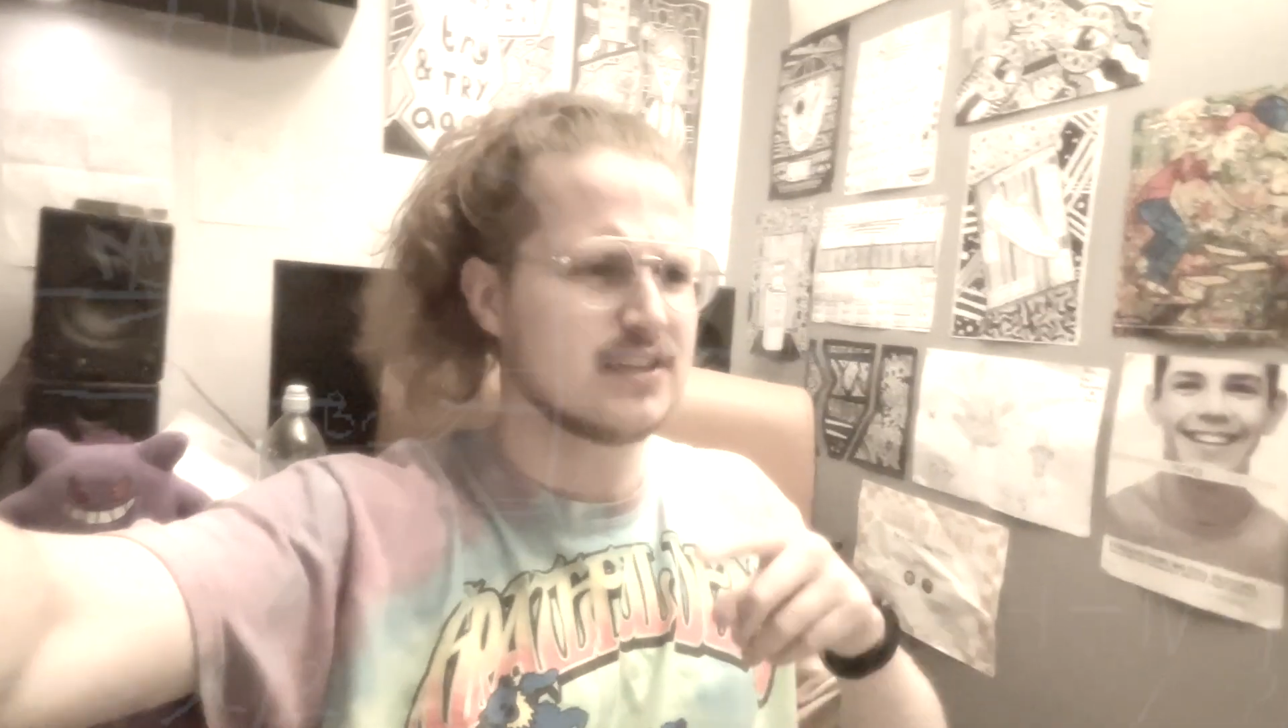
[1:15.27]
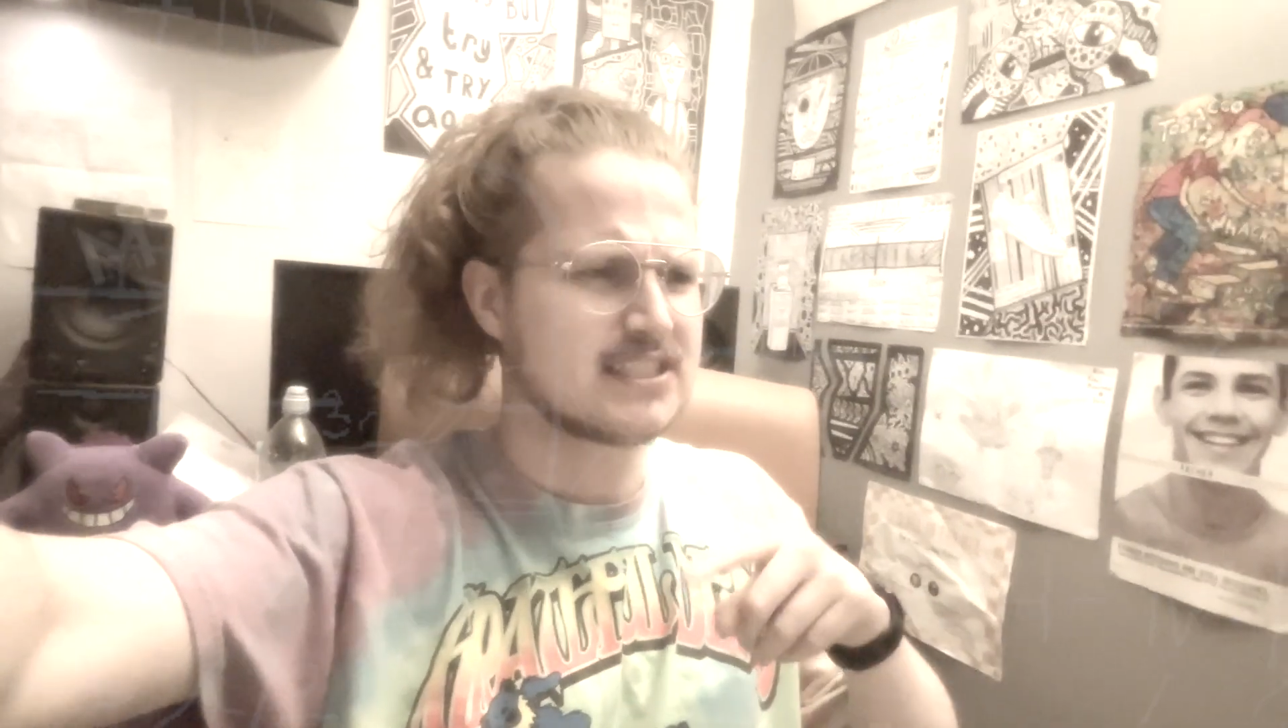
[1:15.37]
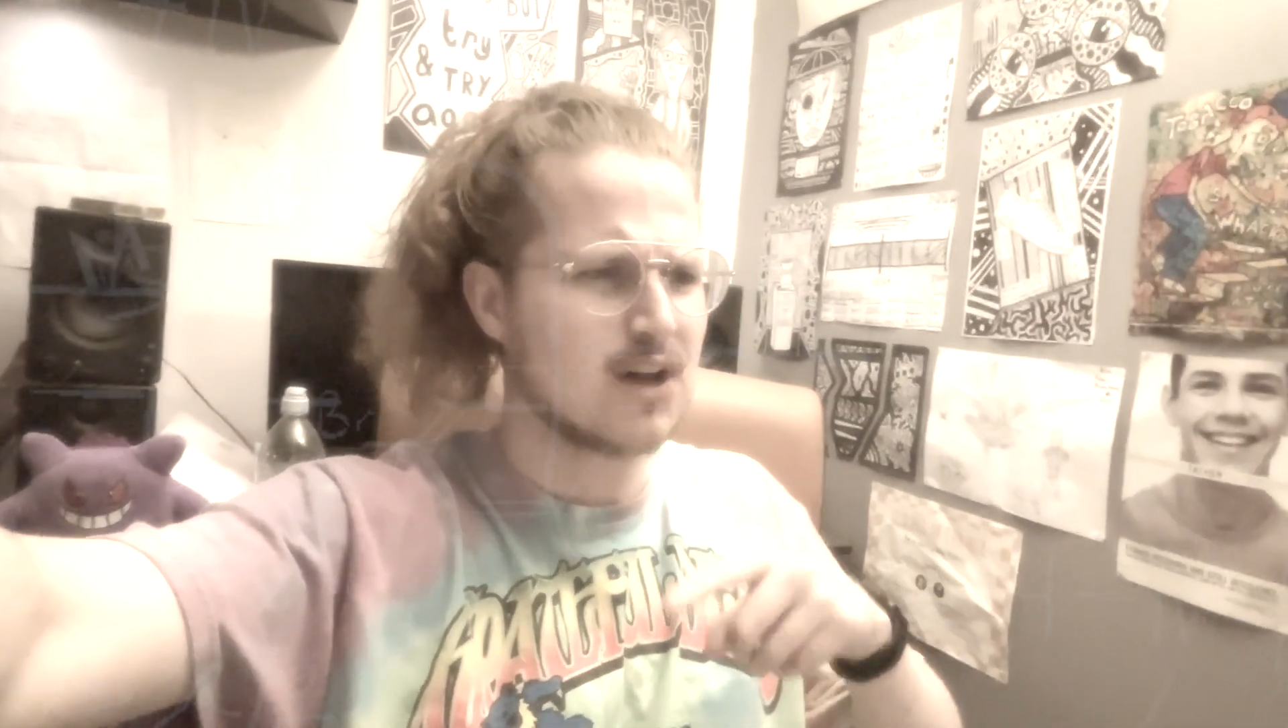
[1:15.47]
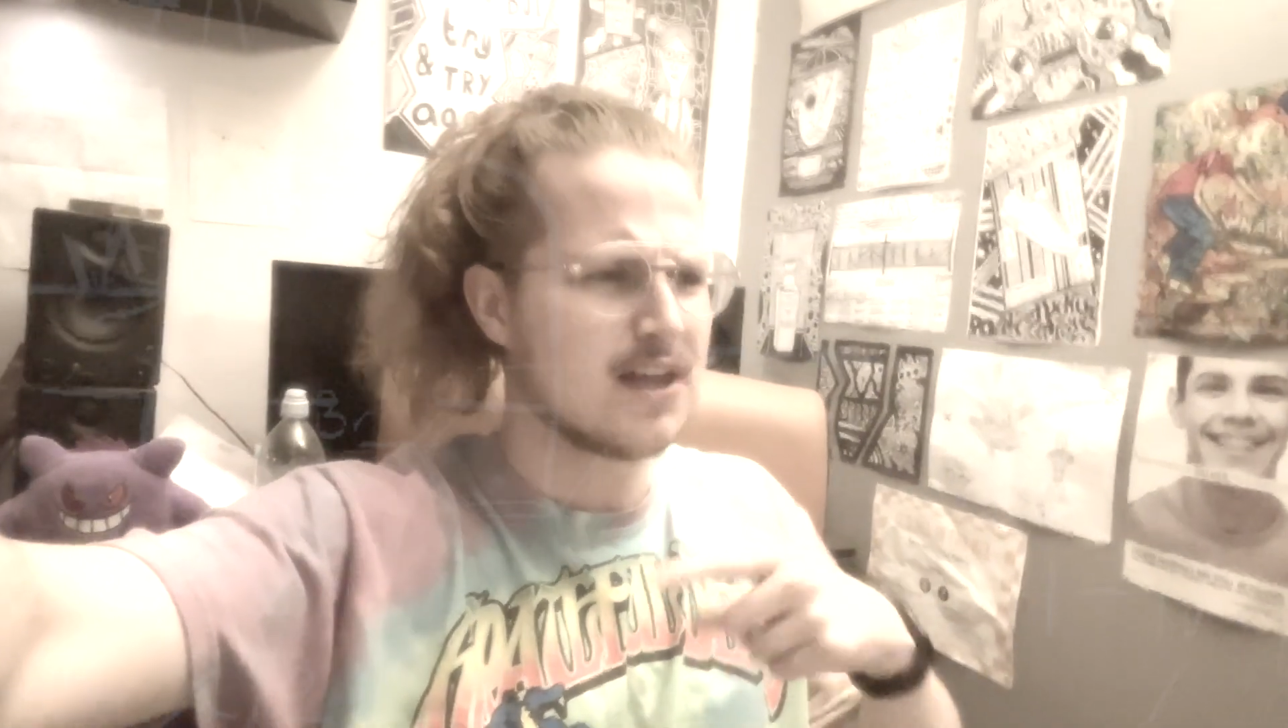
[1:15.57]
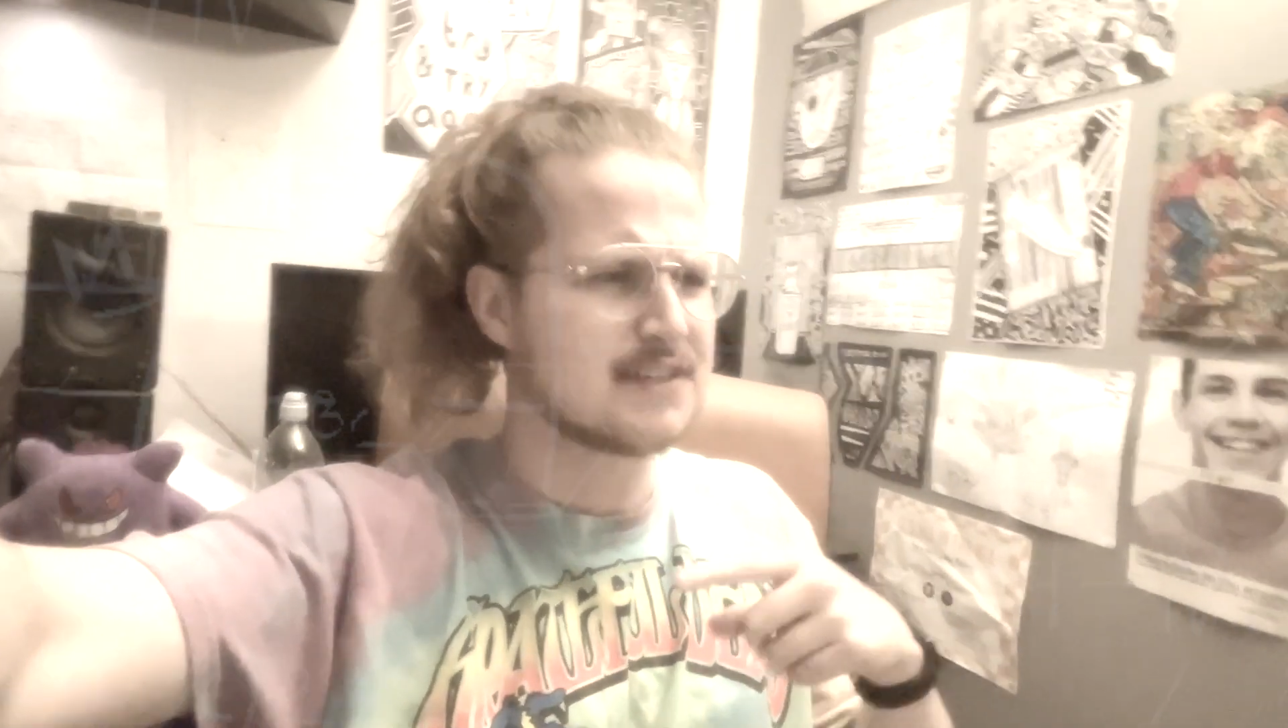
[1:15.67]

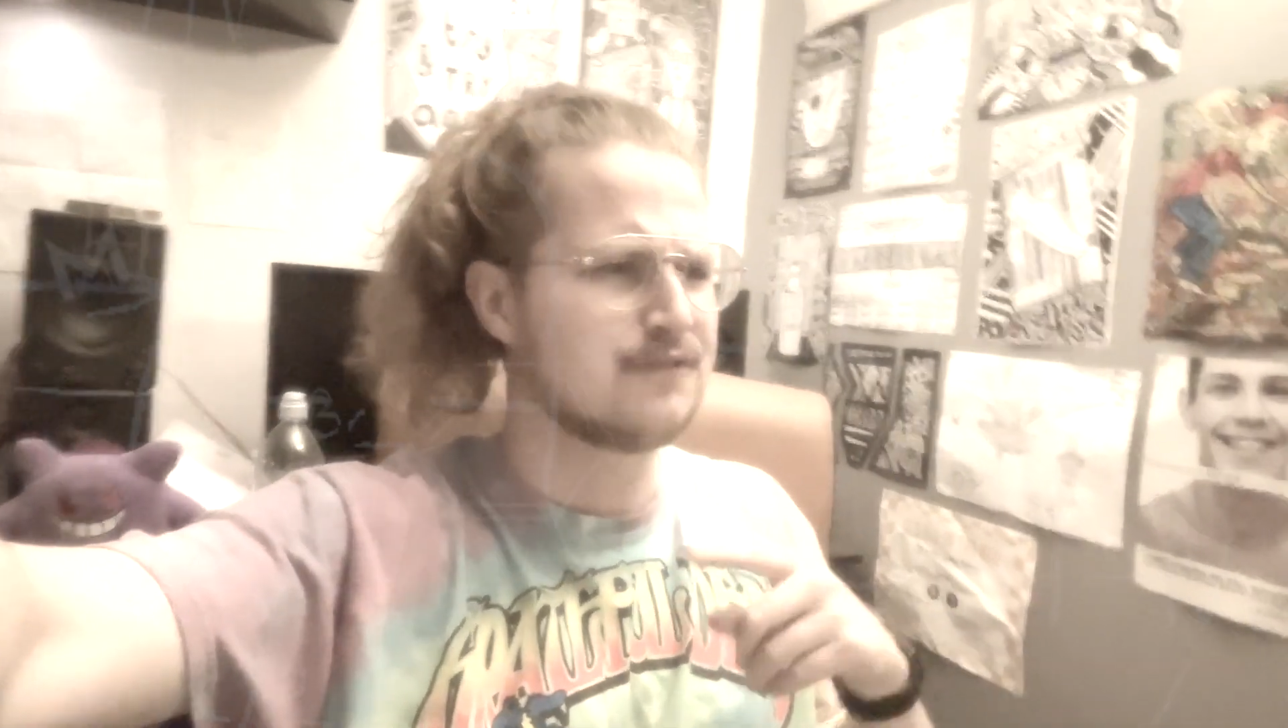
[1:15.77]
start of